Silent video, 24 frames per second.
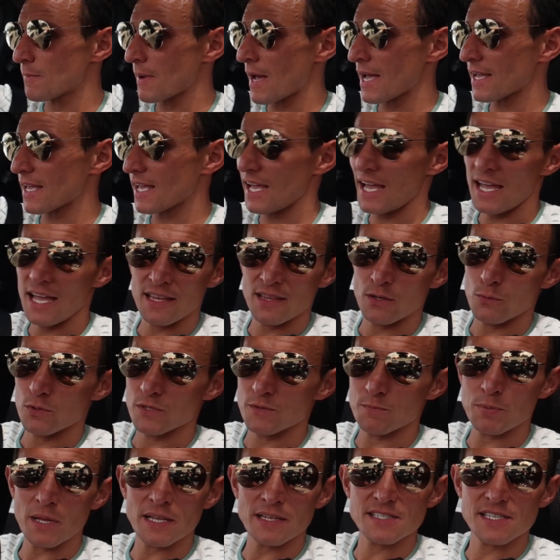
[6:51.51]
back, and there
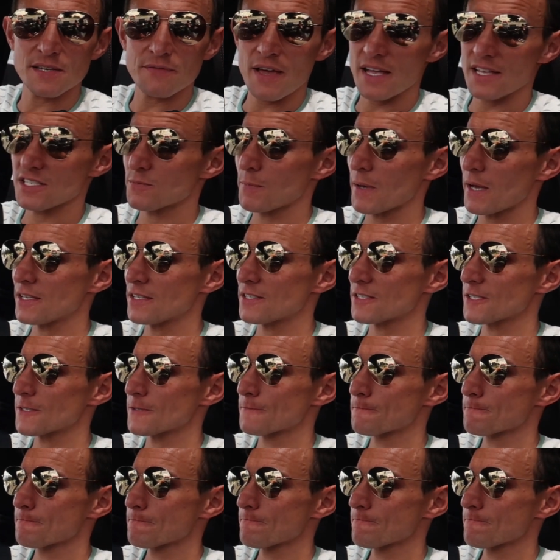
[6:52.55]
was plenty of headspace.